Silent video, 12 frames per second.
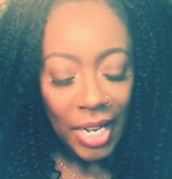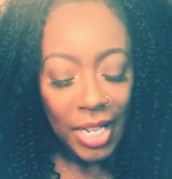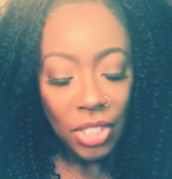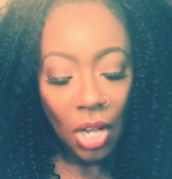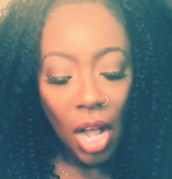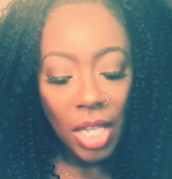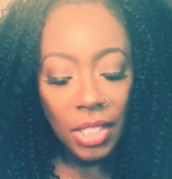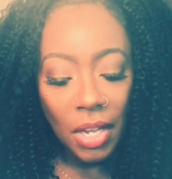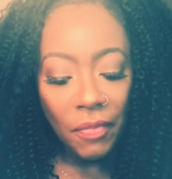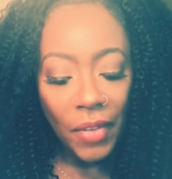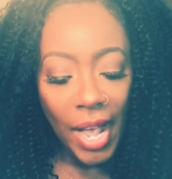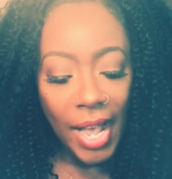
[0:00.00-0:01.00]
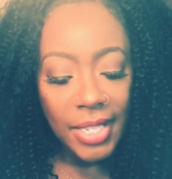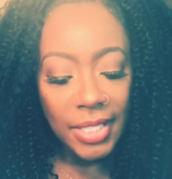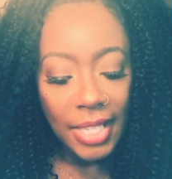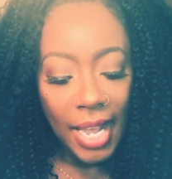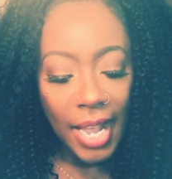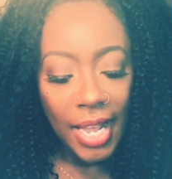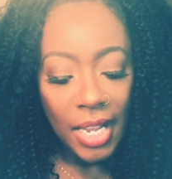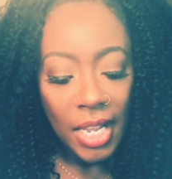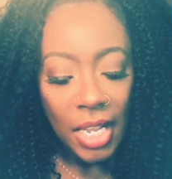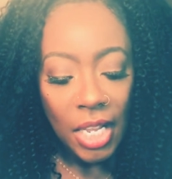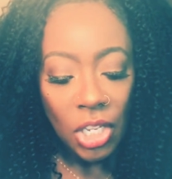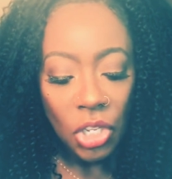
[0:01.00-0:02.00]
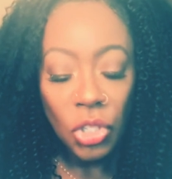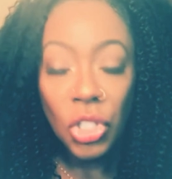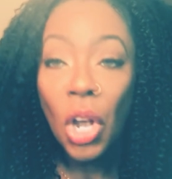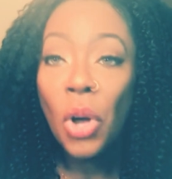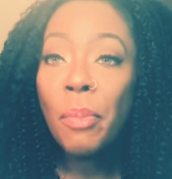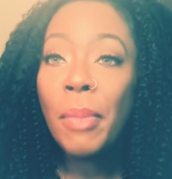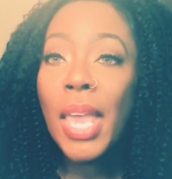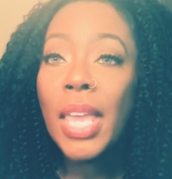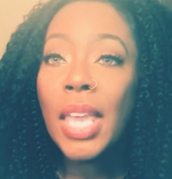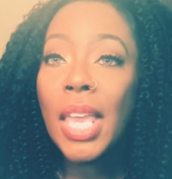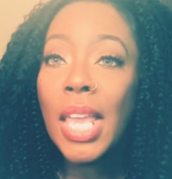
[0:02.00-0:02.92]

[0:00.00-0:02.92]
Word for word: Now, it's also advised that you don't make